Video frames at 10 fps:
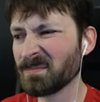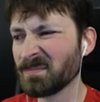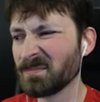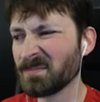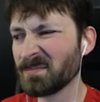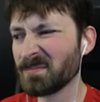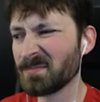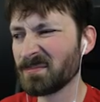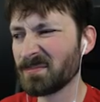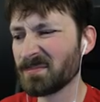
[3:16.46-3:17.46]

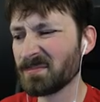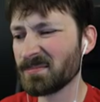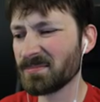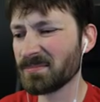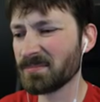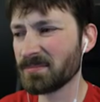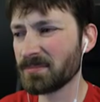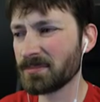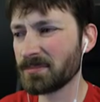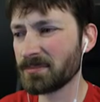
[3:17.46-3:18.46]

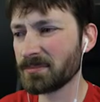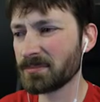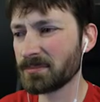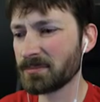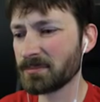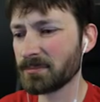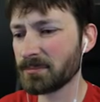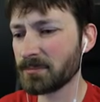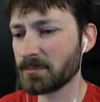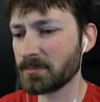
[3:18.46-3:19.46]

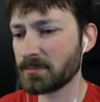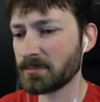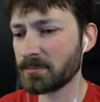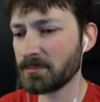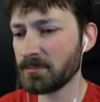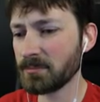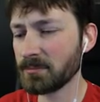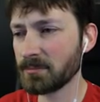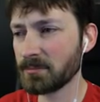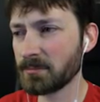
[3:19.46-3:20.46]

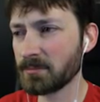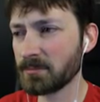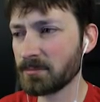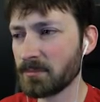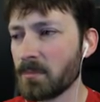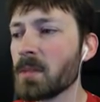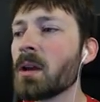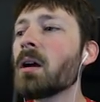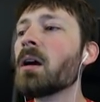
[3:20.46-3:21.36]
No words are spoken by the person on screen.